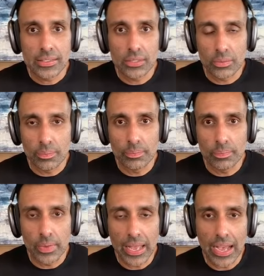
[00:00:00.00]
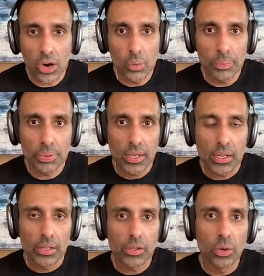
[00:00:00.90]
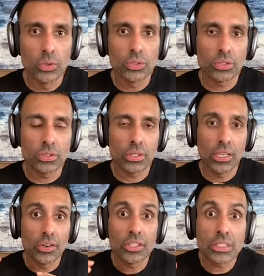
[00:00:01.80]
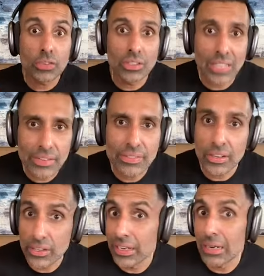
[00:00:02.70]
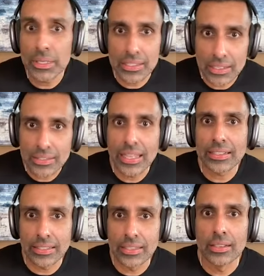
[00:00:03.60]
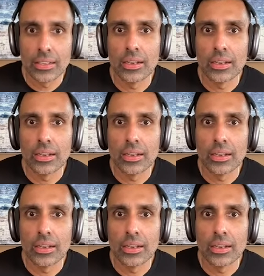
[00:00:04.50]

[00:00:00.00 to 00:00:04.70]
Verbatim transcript: to help those areas of your life that are going to be neglected.